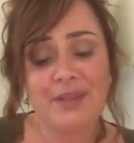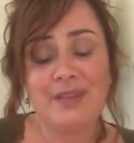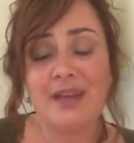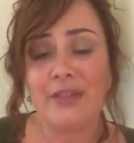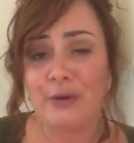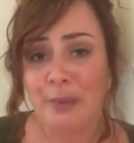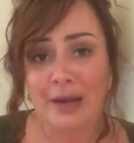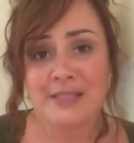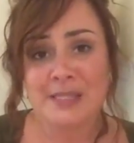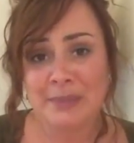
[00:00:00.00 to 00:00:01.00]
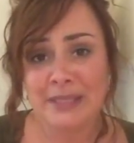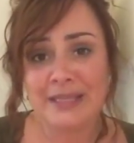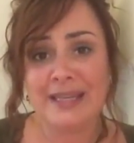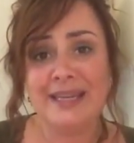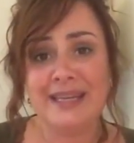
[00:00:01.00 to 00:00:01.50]
The other
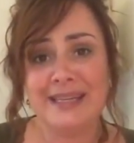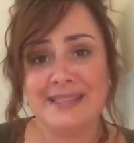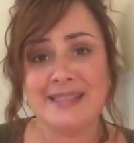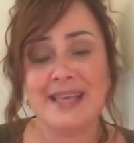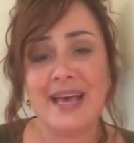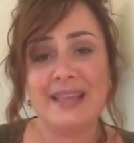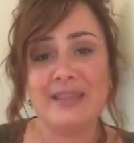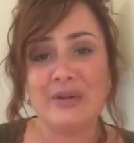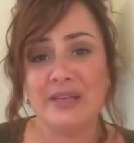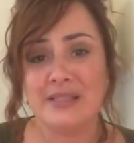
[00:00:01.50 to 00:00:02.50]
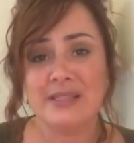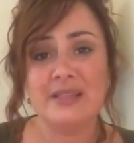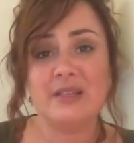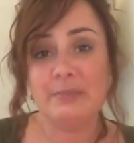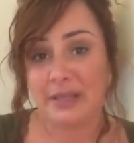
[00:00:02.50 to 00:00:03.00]
possibility is that there is a
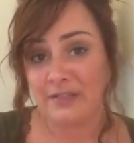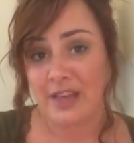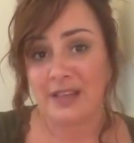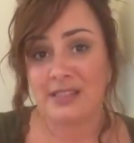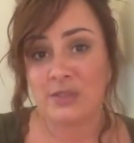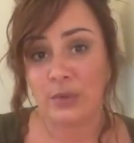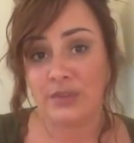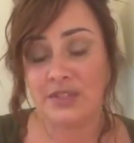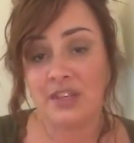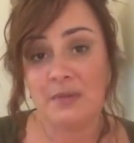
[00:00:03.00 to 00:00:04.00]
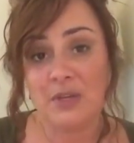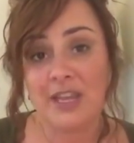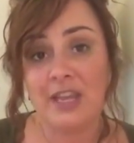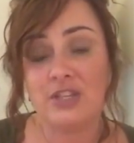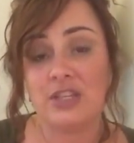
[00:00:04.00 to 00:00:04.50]
little bit of that swords
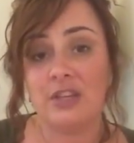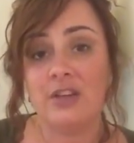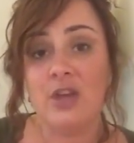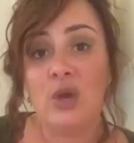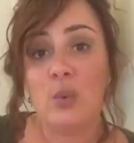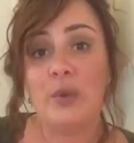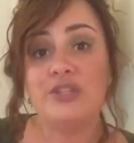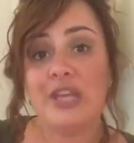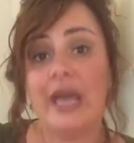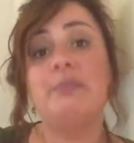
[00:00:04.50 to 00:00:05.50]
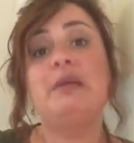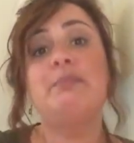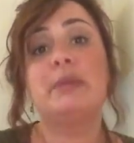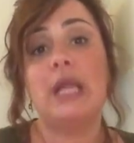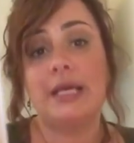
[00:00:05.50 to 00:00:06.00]
communication, which can be
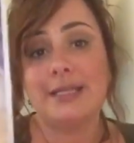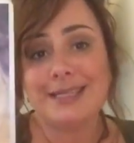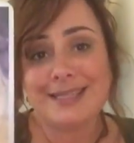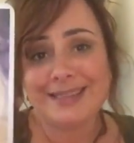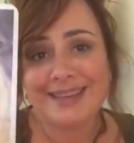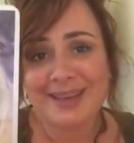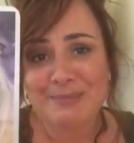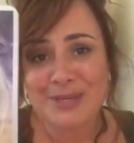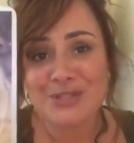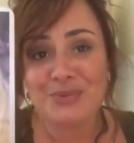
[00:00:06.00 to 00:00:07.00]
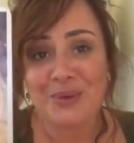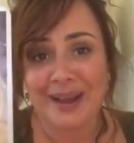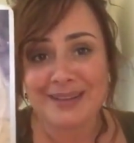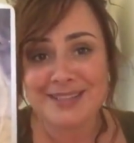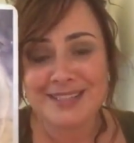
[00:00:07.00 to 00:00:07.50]
blunt, can be
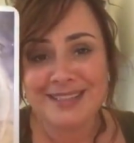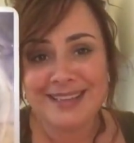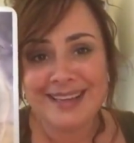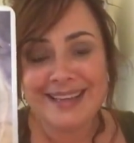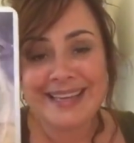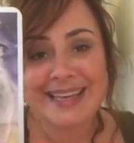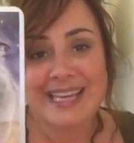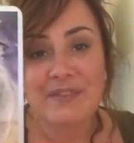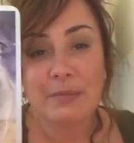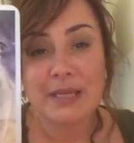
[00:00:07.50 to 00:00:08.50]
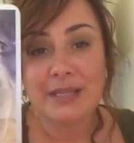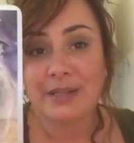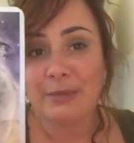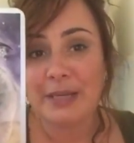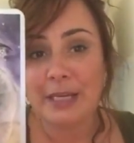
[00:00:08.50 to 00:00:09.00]
direct, can even be a
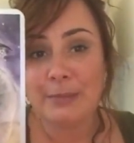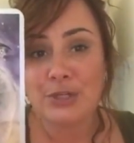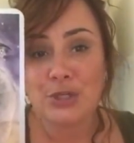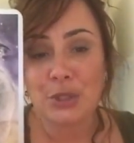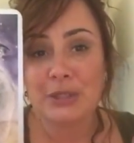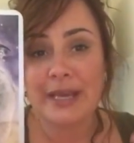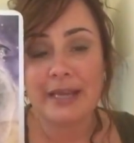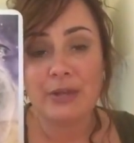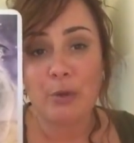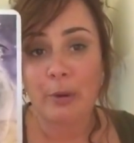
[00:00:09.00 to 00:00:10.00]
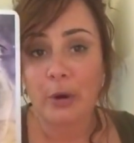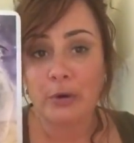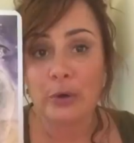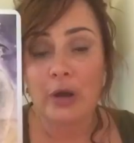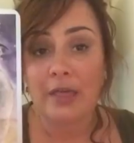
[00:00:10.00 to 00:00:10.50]
little bit immature, like your
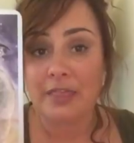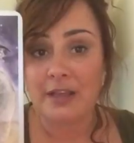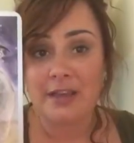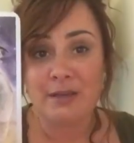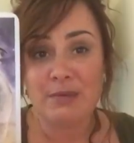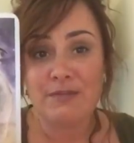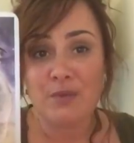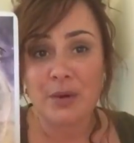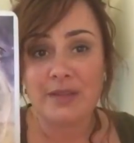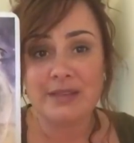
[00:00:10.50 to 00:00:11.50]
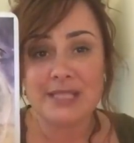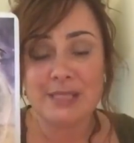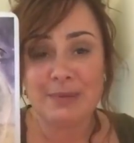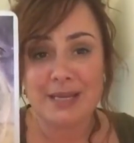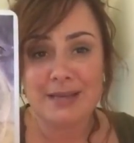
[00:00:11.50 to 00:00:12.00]
partner not thinking before they
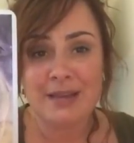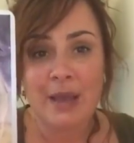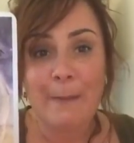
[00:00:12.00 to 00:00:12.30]
speak,